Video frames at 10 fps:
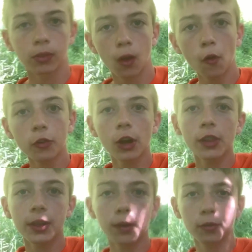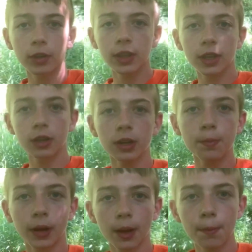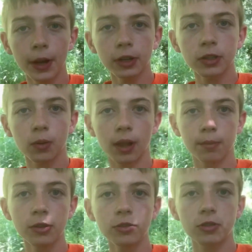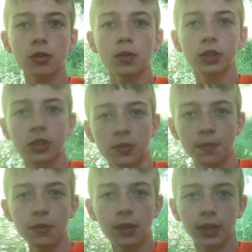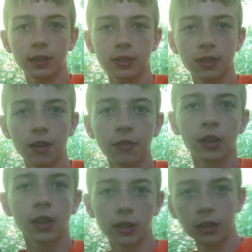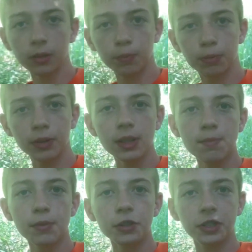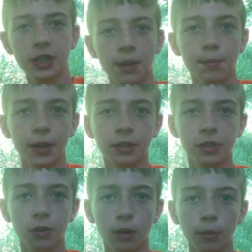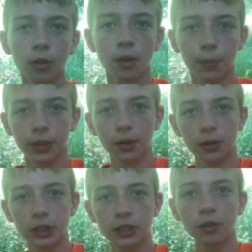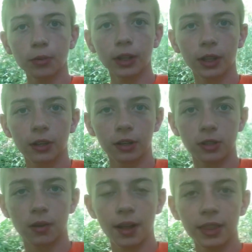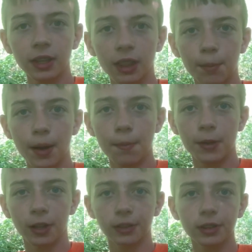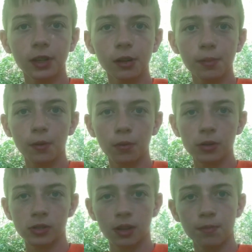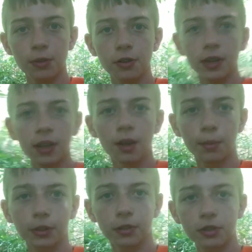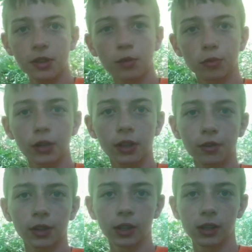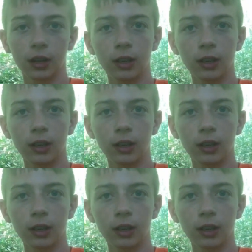Overall, they were really good, but compared to what I'm used to, which is bluegill and stuff, they're pretty mushy compared to normal, but they were still really good. So I think they might be a little bit worse than bluegill, but they're still really, really good.